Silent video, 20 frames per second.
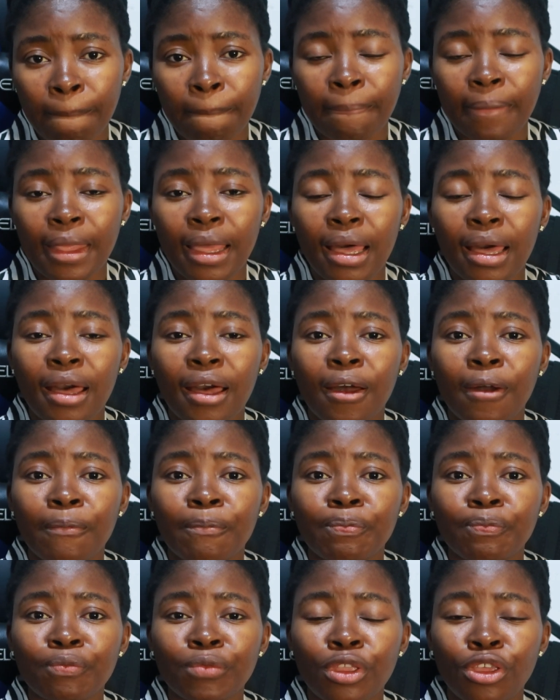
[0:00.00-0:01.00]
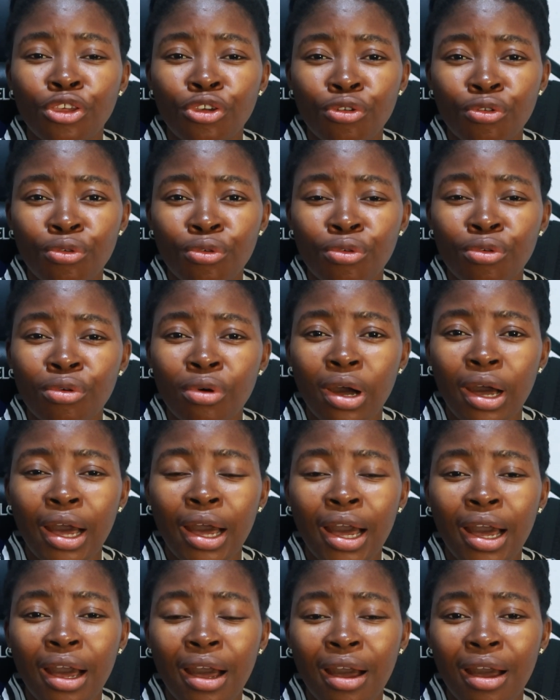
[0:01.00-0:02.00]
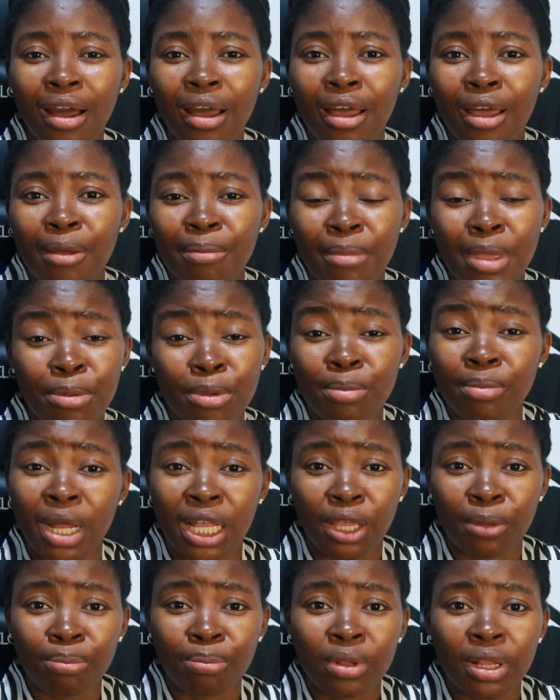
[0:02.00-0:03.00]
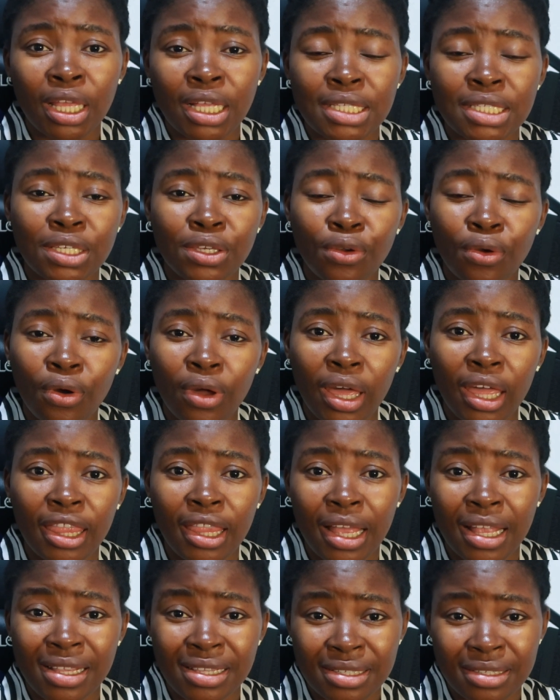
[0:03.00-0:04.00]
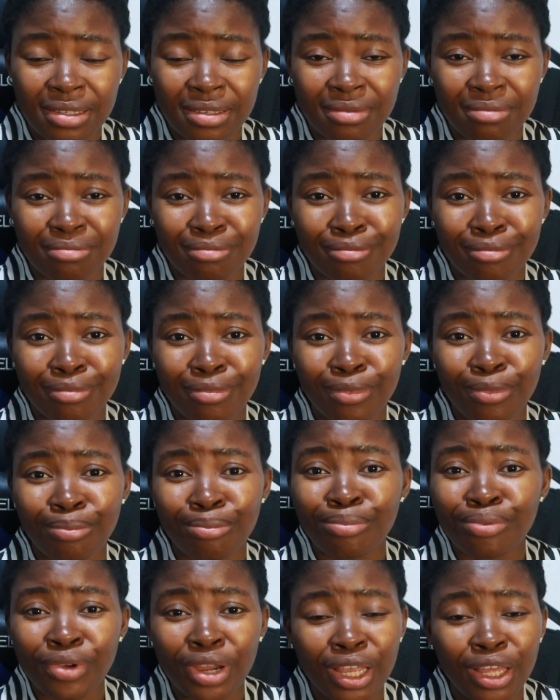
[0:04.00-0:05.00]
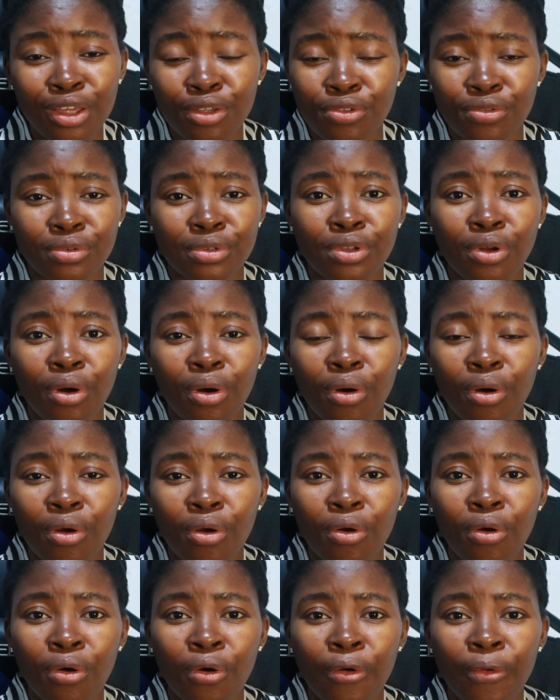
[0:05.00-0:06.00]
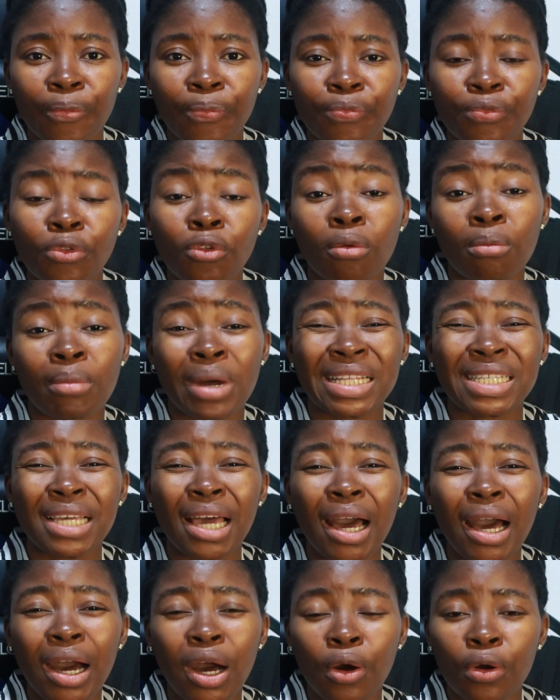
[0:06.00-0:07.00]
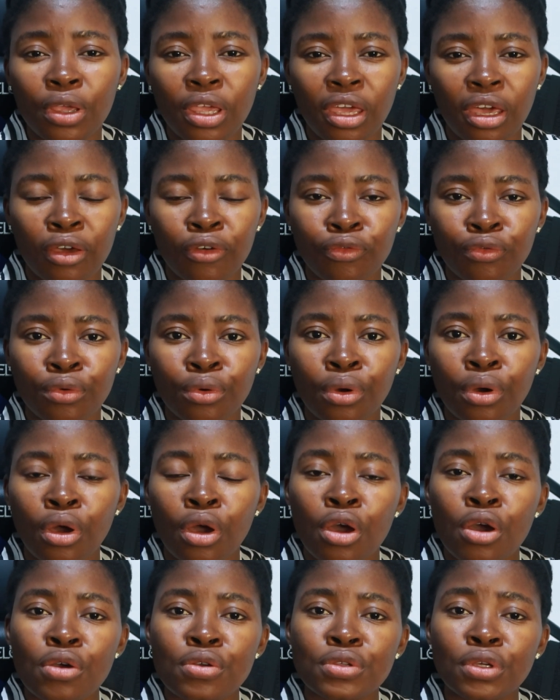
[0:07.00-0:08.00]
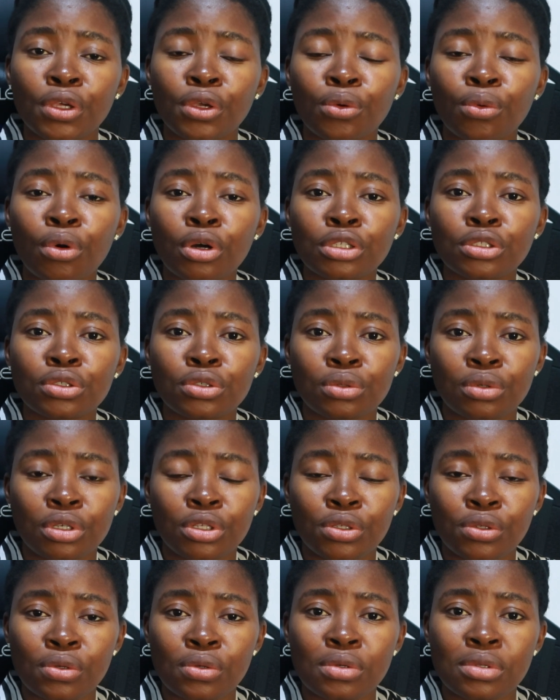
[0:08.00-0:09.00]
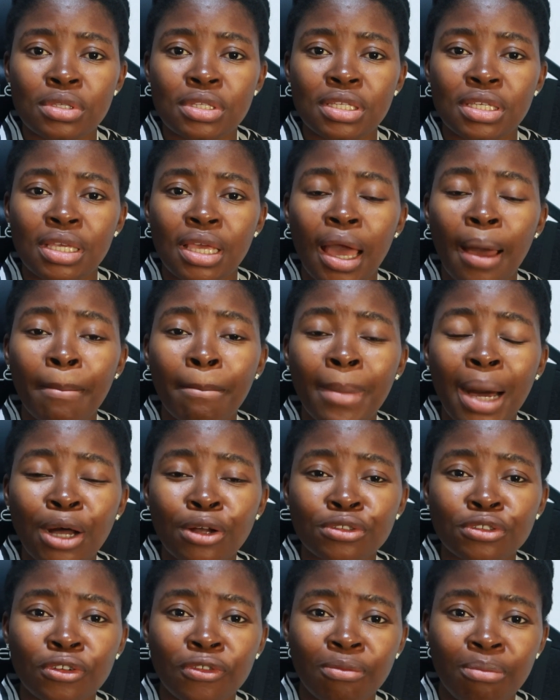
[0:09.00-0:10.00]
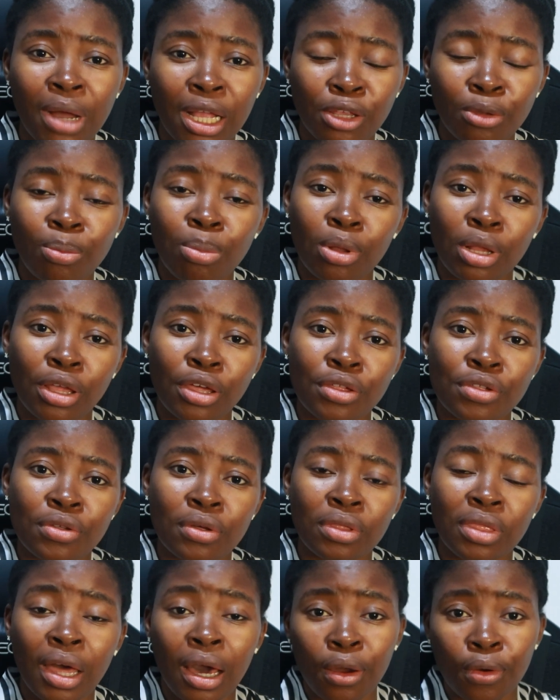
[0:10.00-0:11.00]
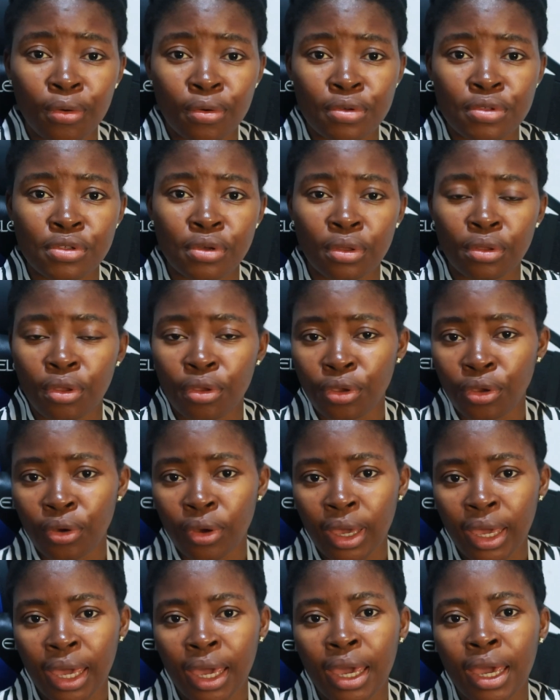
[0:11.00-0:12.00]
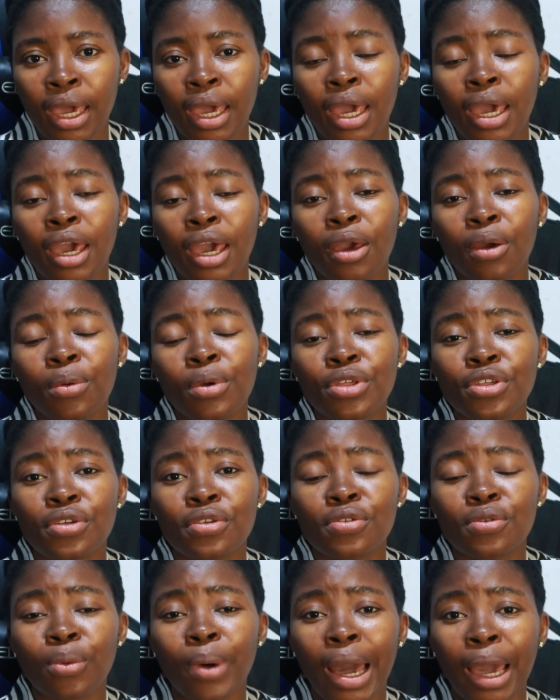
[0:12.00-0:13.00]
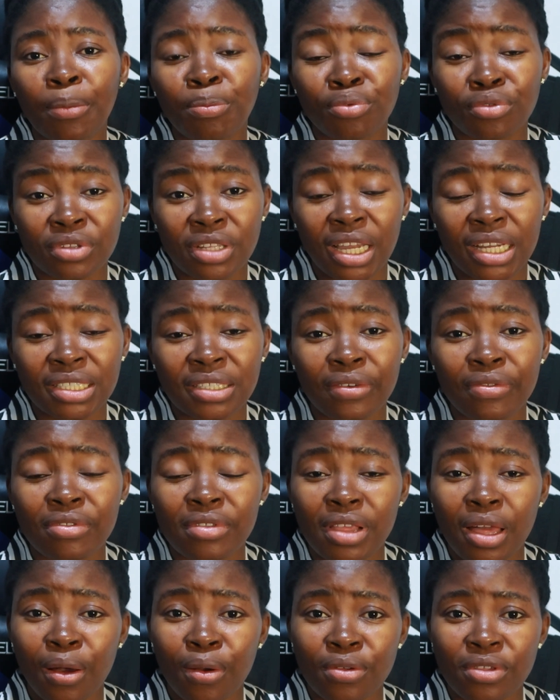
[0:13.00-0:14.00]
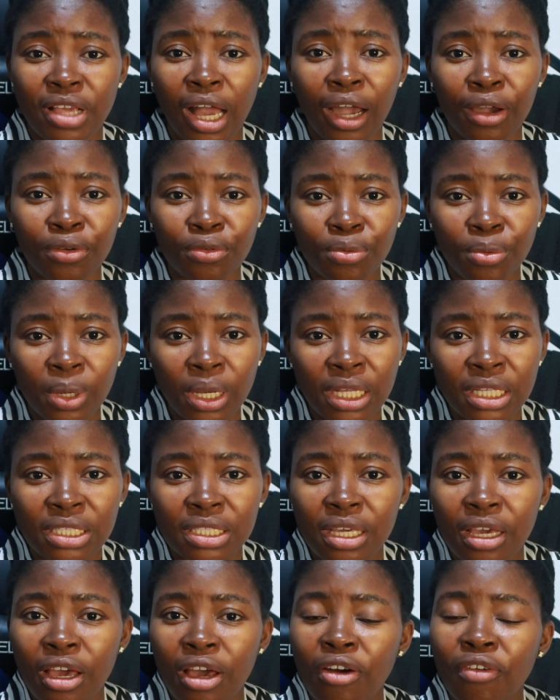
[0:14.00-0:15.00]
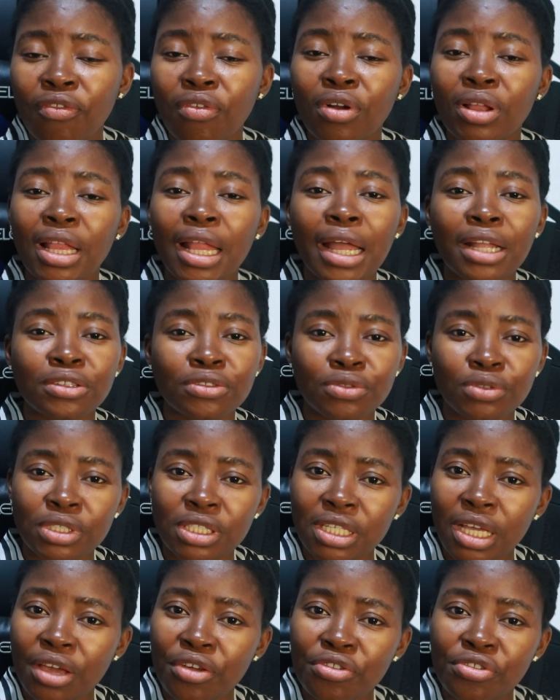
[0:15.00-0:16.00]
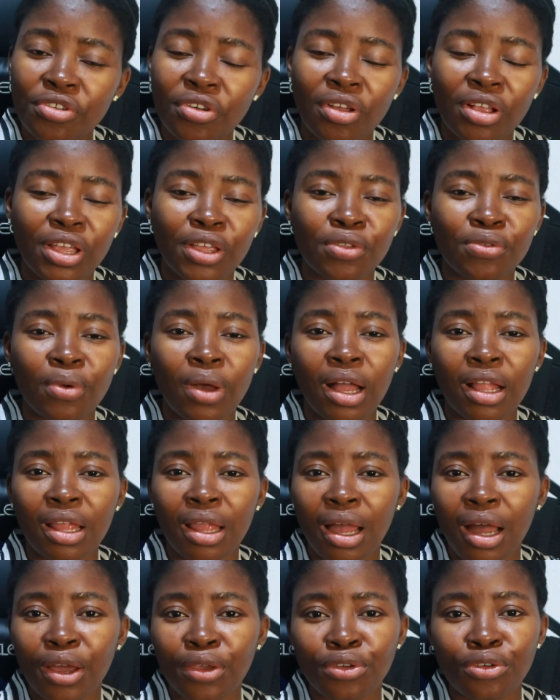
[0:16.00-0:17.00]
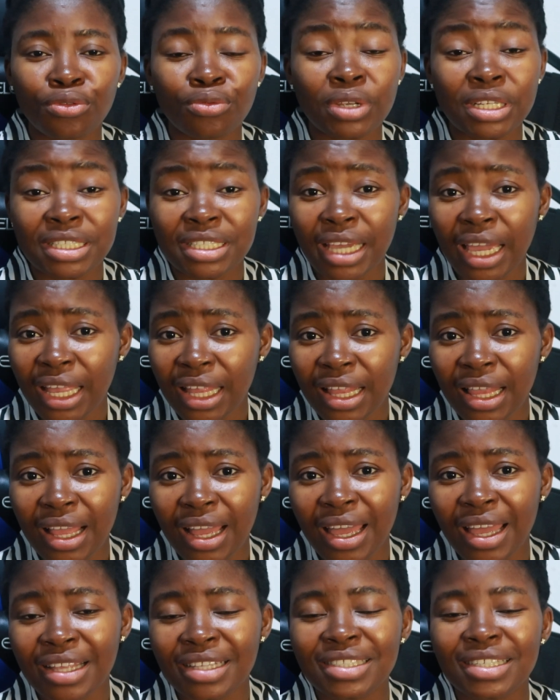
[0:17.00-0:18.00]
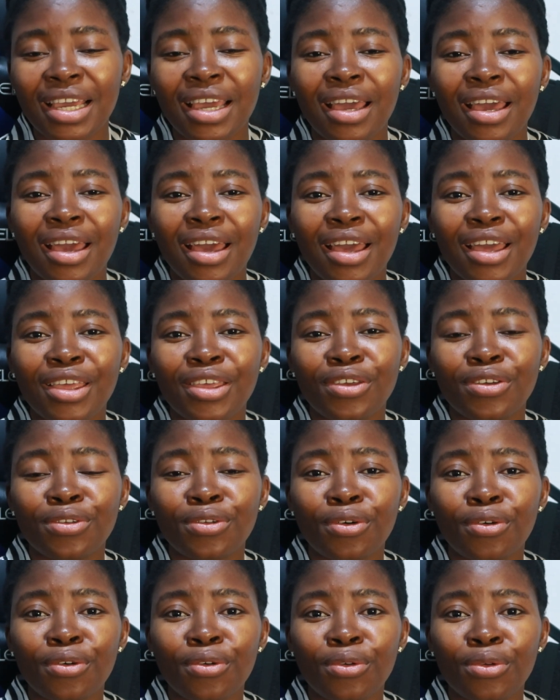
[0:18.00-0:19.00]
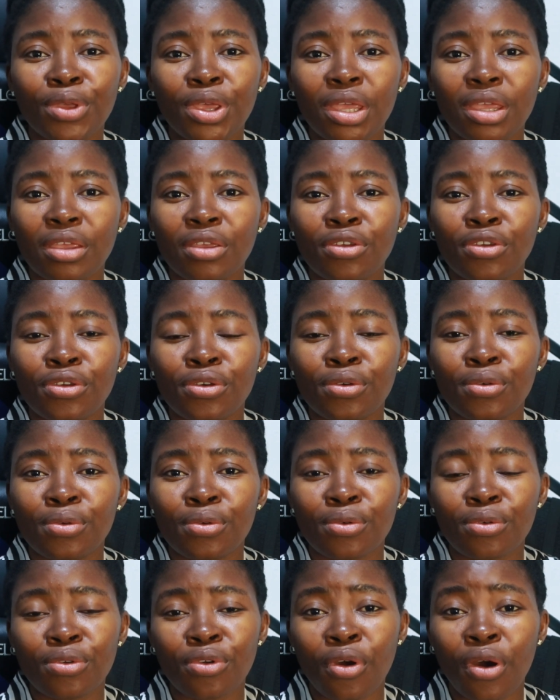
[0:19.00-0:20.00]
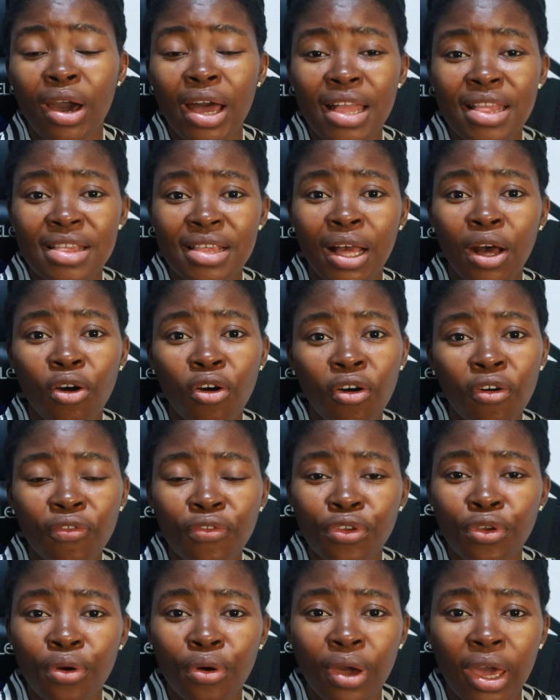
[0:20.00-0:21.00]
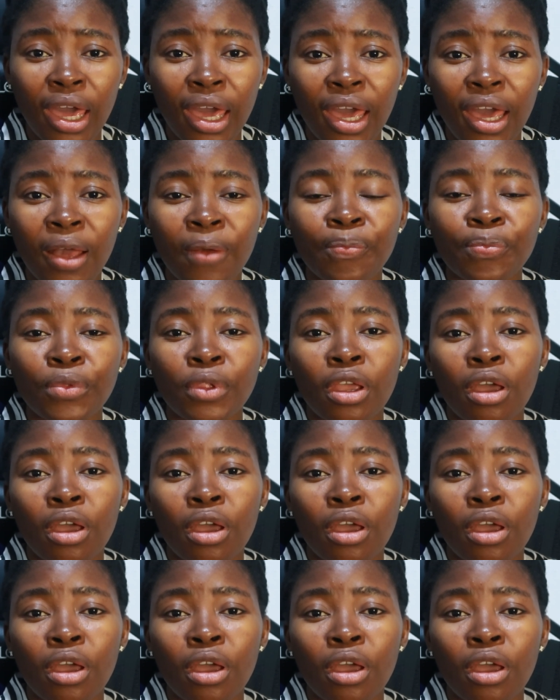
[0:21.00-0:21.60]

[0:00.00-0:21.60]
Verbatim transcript: that you are maybe manipulating your hair that breakage will not occur no matter how careful so you want to reduce the amount of manipulation that goes on in your hair which is why protective styles are great for length retention it will allow you retain length you know you your hands are off your hair